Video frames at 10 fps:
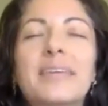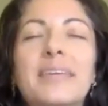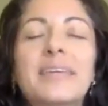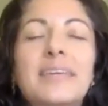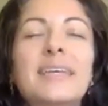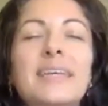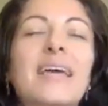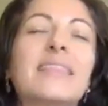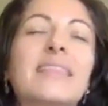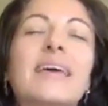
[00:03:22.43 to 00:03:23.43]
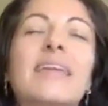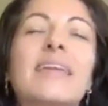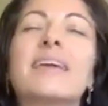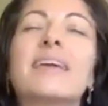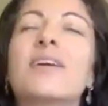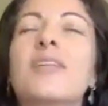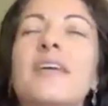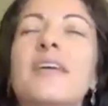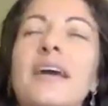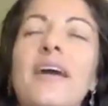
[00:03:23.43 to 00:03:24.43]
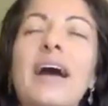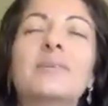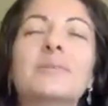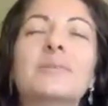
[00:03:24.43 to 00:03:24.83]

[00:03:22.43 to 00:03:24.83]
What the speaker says: and letting all the air out.